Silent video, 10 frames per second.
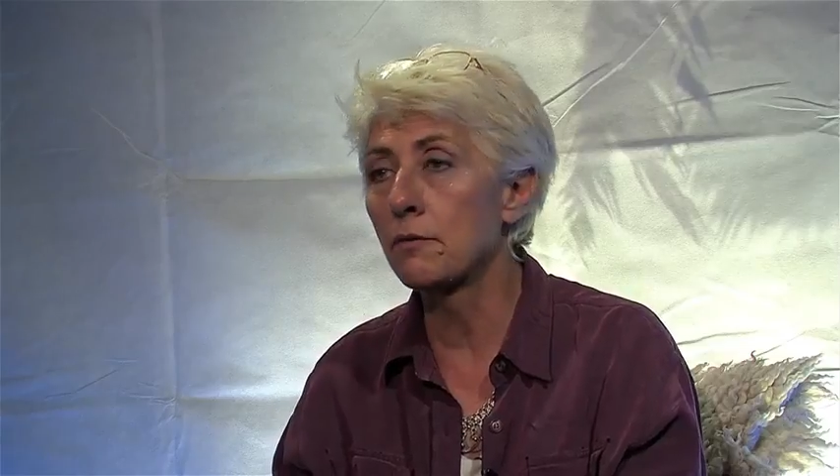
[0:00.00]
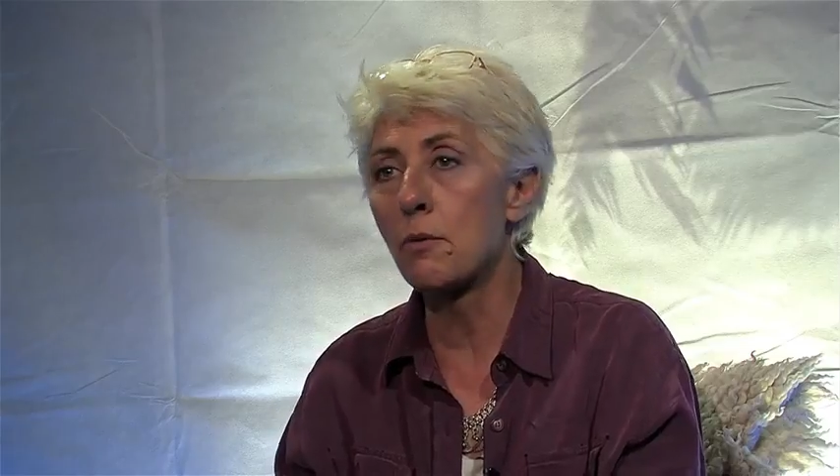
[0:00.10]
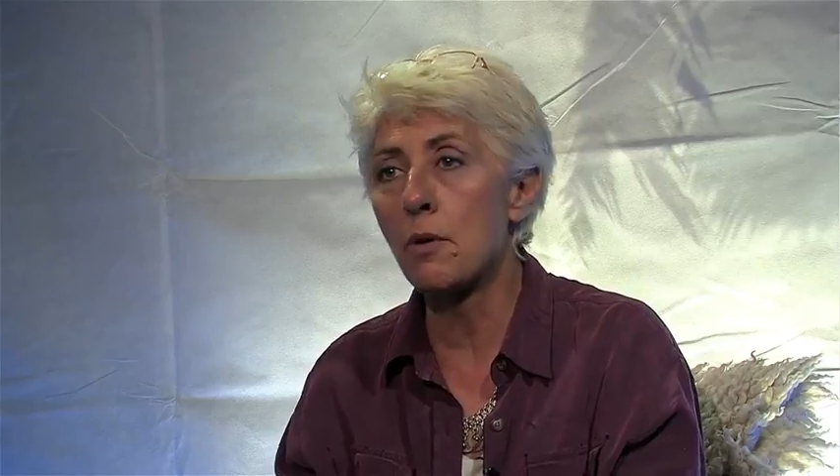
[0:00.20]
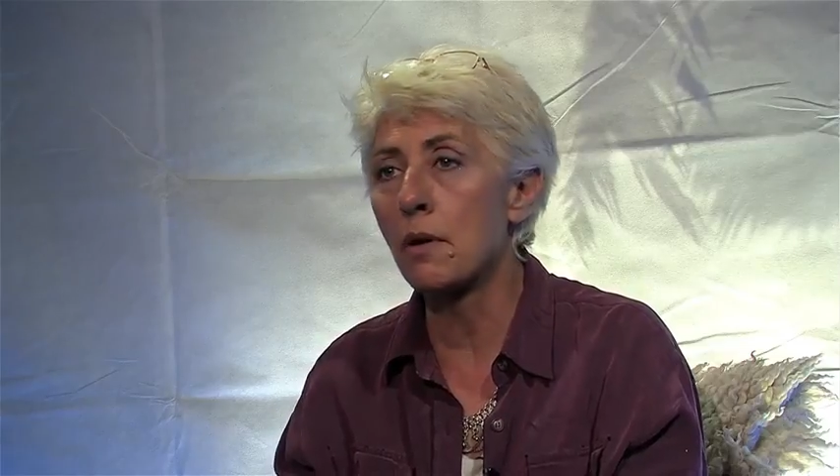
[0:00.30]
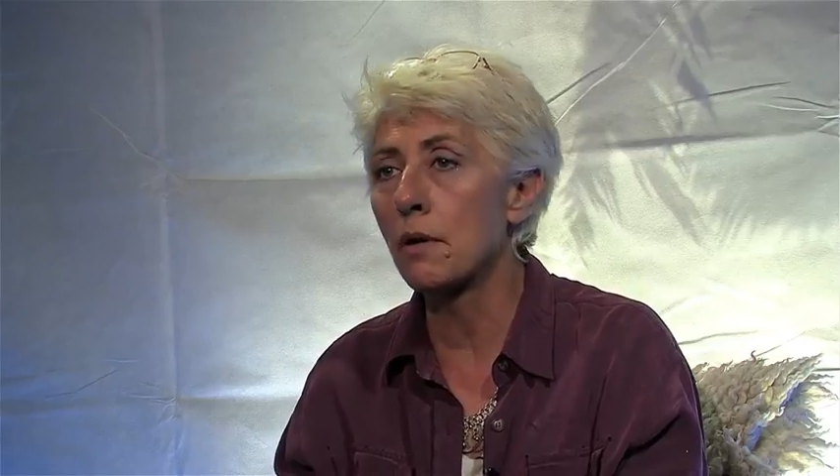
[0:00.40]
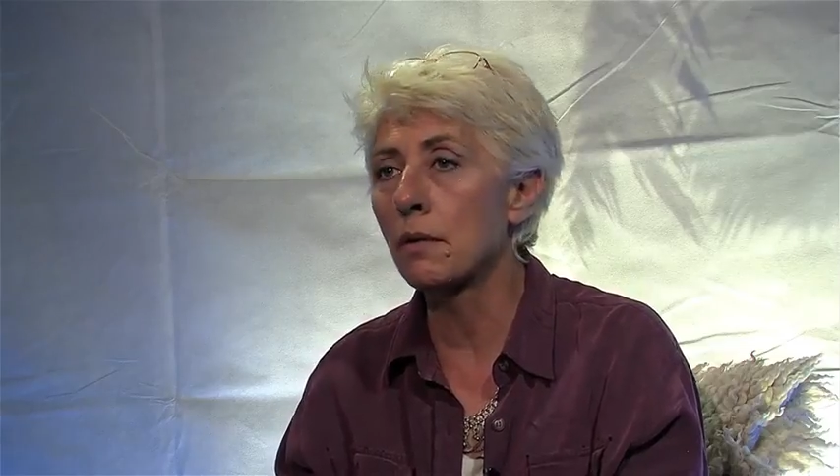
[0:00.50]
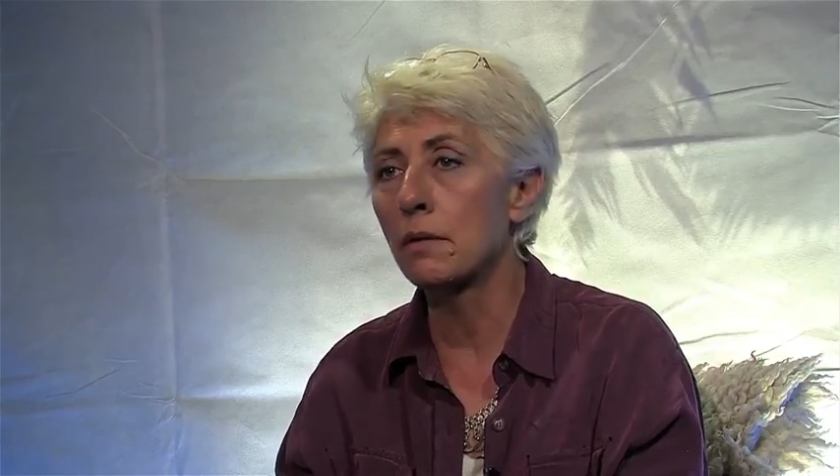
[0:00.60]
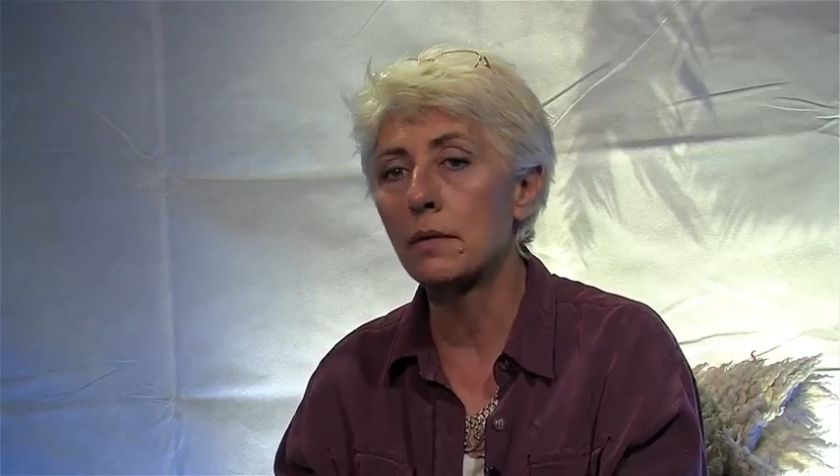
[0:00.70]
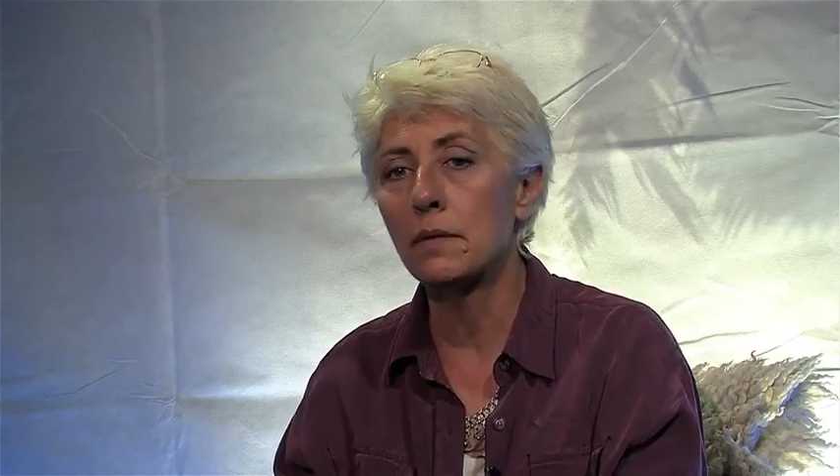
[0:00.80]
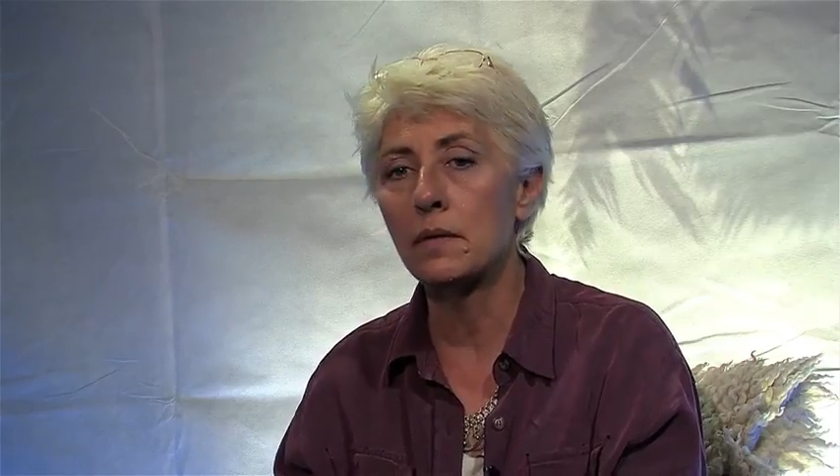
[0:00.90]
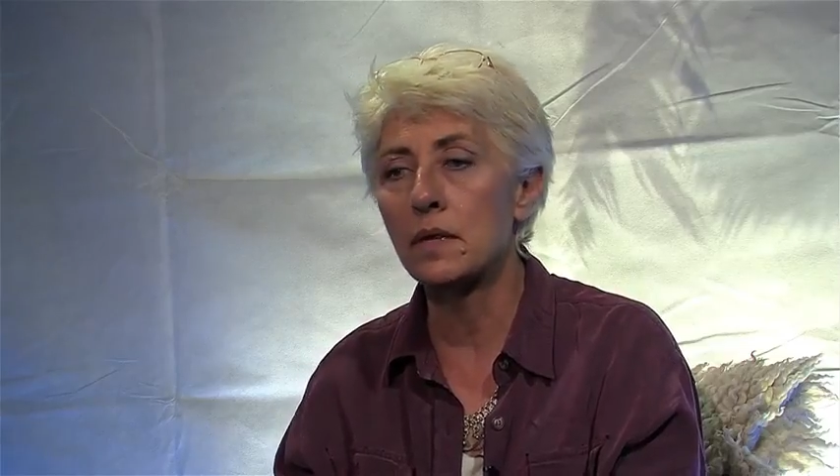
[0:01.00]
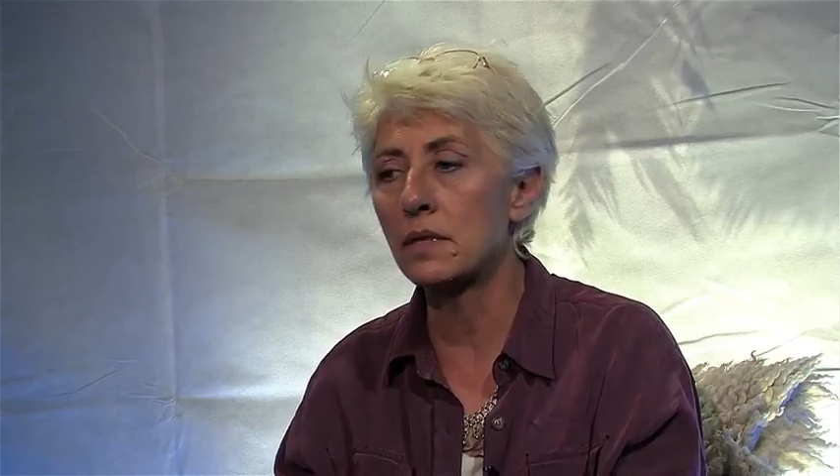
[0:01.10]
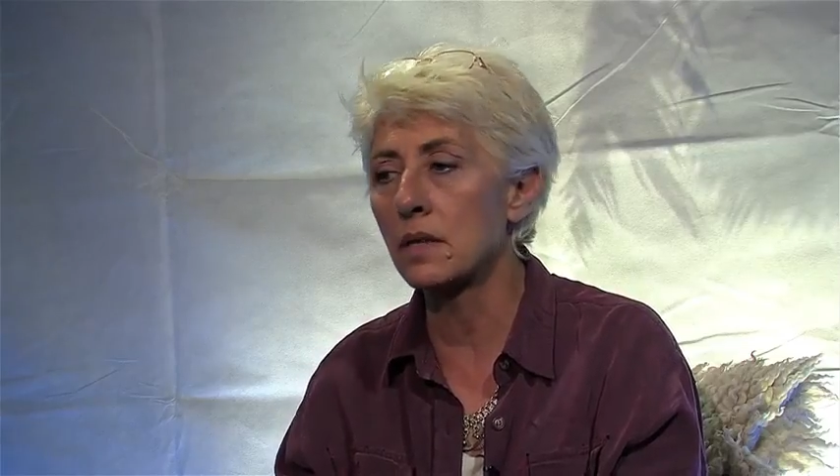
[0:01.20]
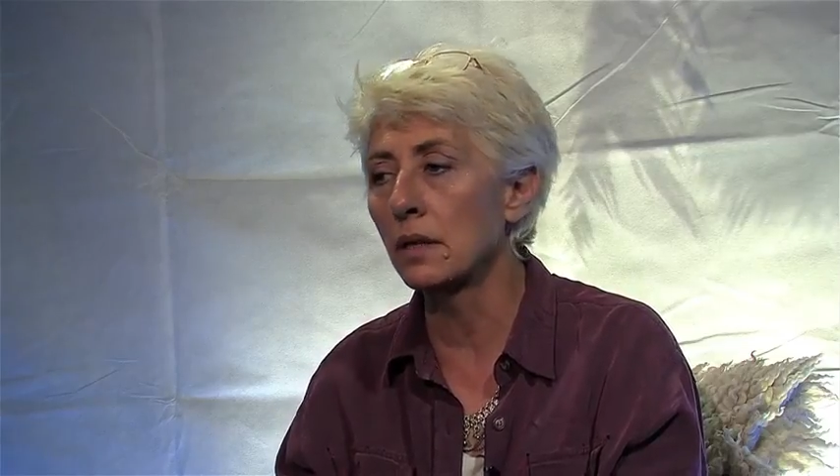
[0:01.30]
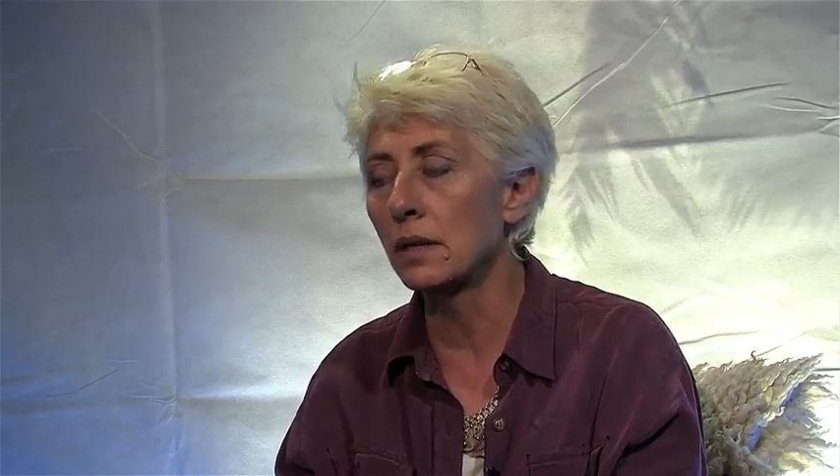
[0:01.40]
for
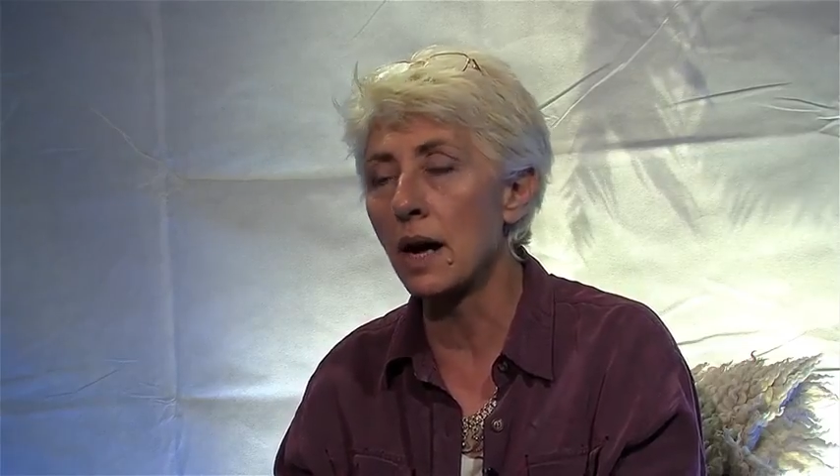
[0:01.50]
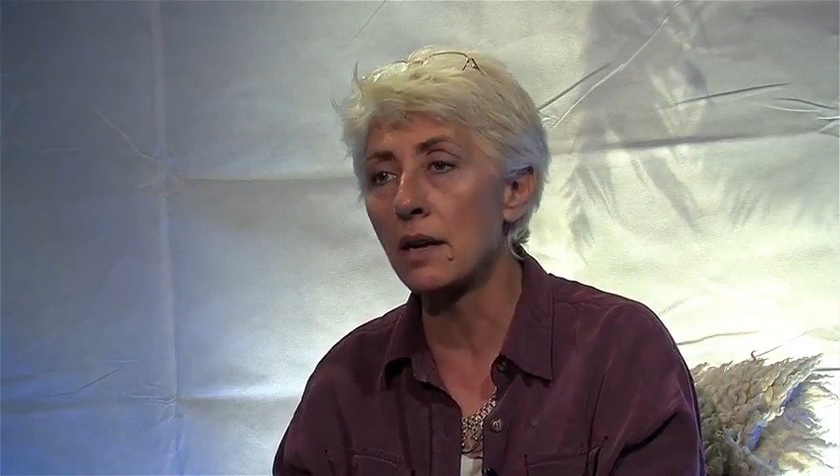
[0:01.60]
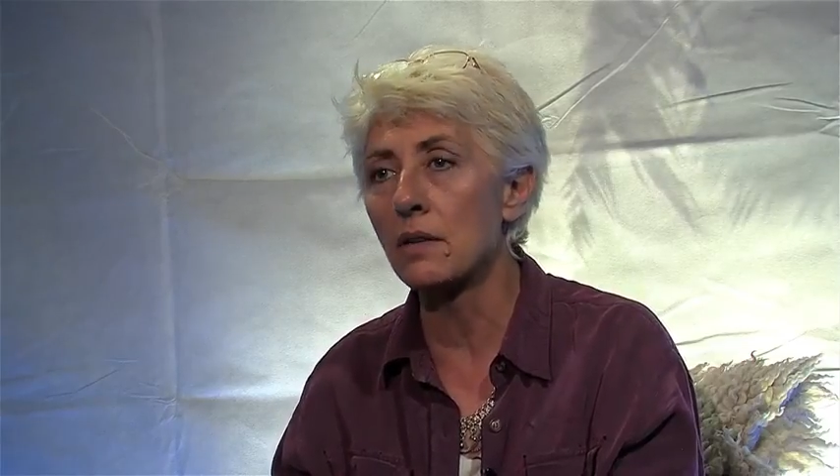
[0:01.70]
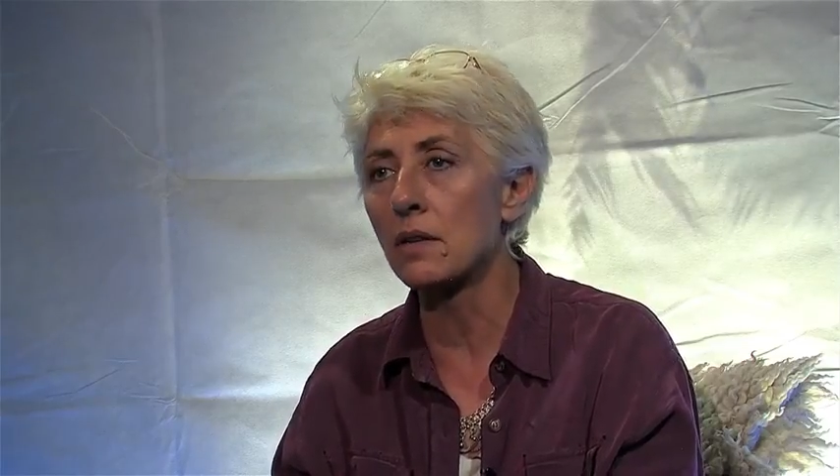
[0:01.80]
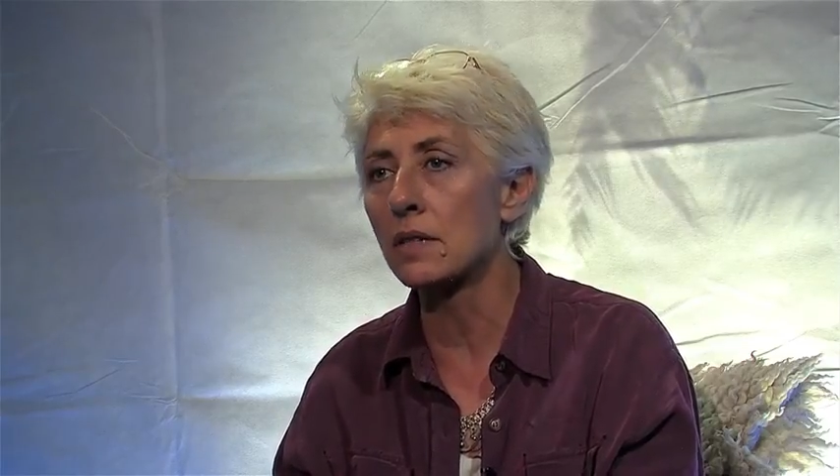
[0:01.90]
this collider,